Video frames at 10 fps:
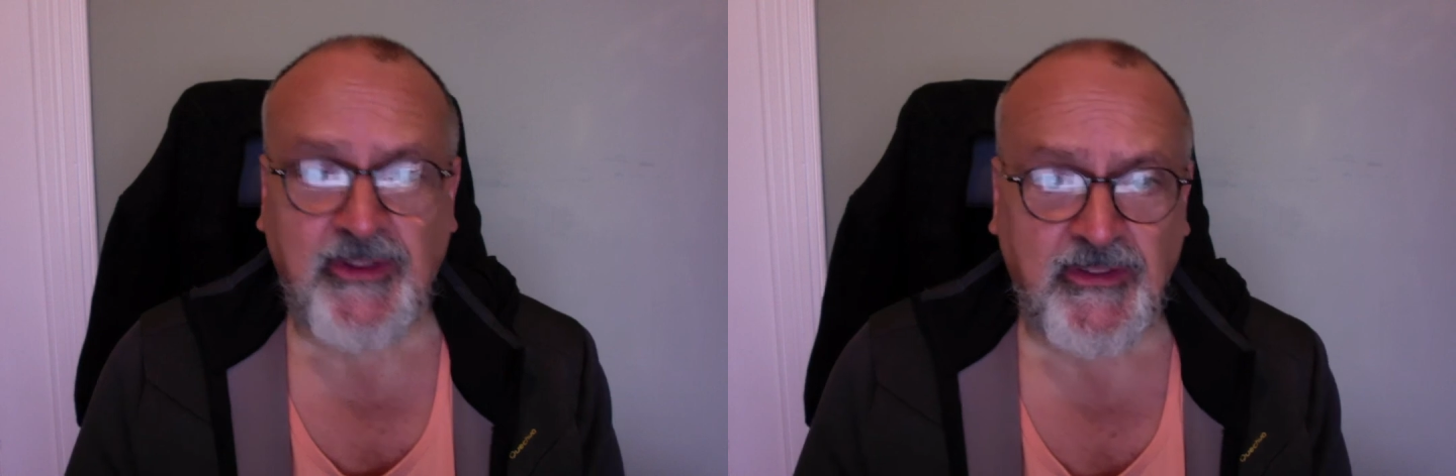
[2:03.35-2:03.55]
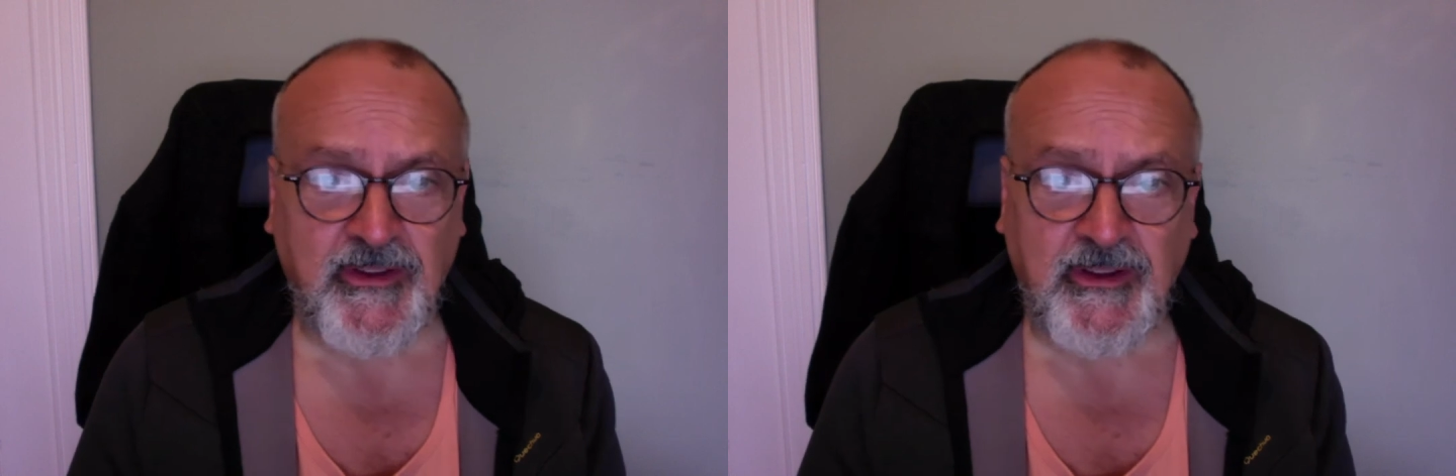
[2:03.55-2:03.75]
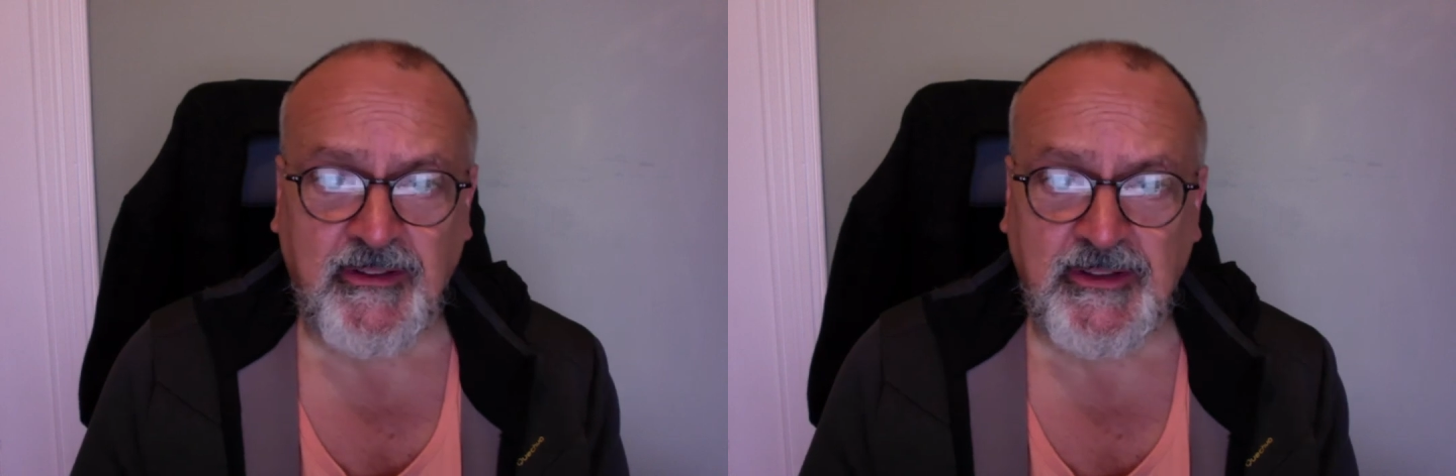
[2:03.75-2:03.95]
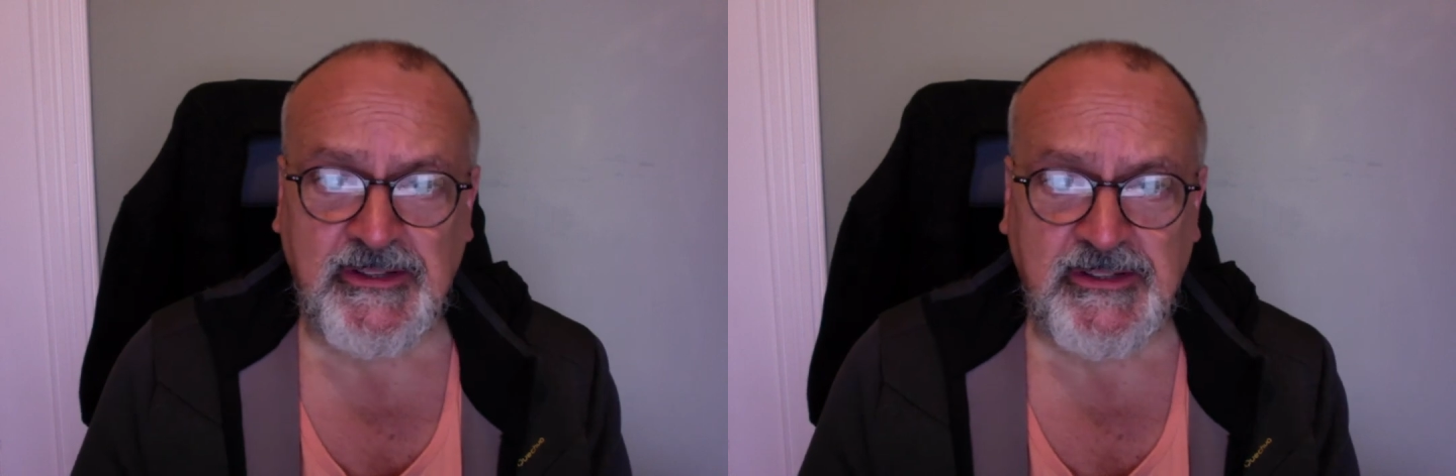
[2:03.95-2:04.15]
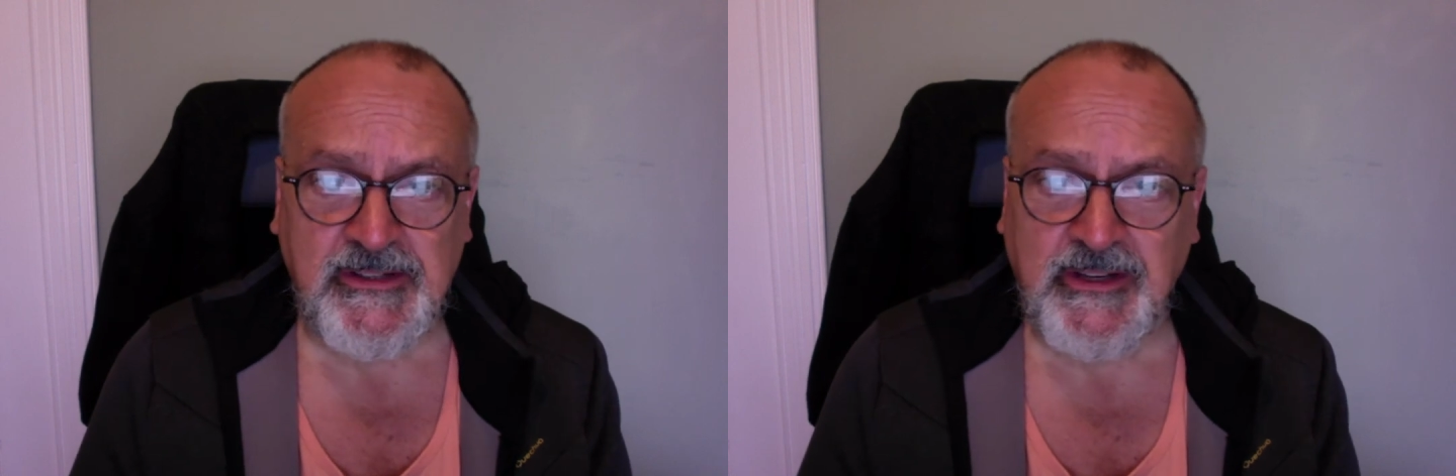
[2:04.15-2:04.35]
you think this
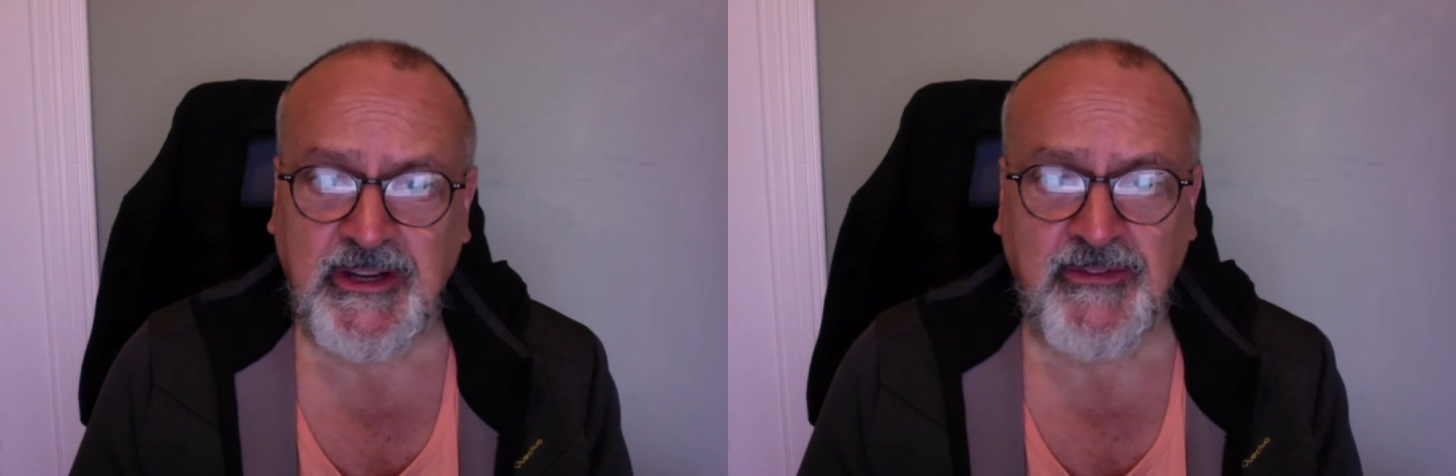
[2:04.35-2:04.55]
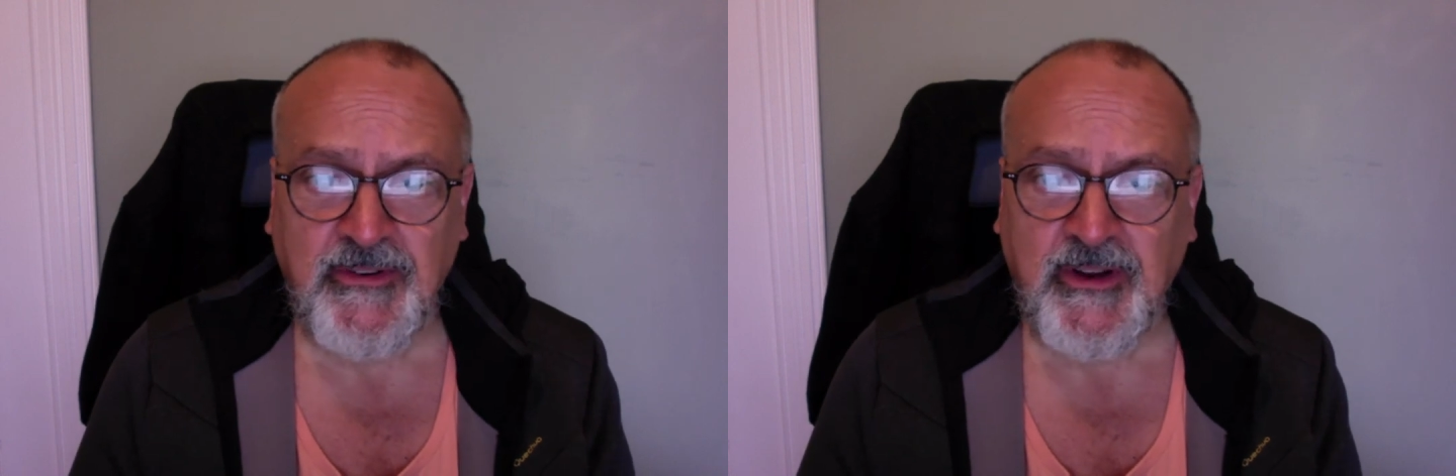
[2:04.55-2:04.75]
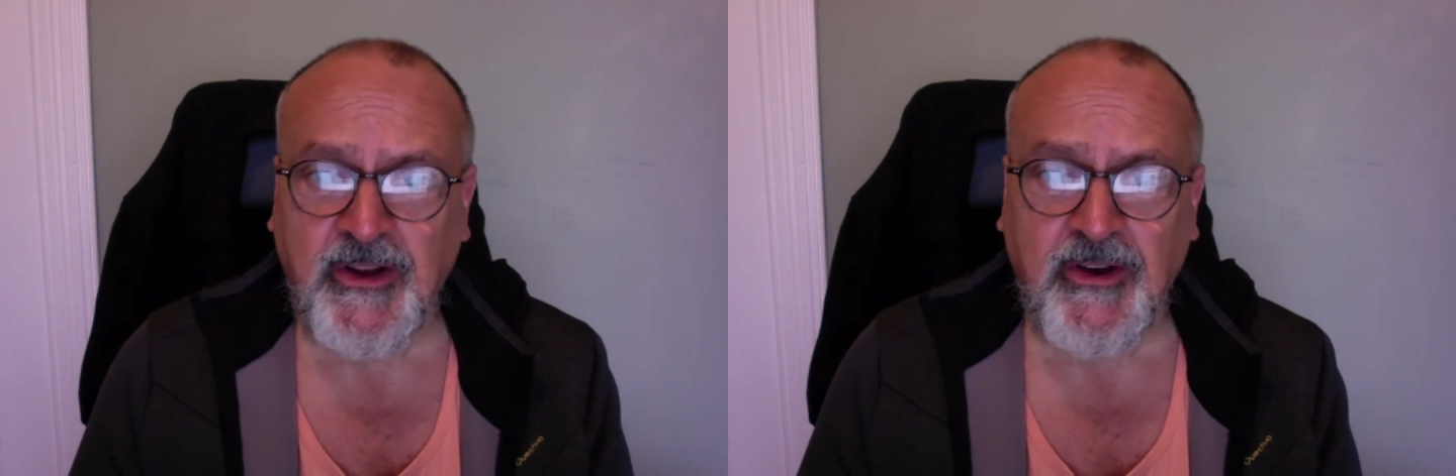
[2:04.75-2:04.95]
is even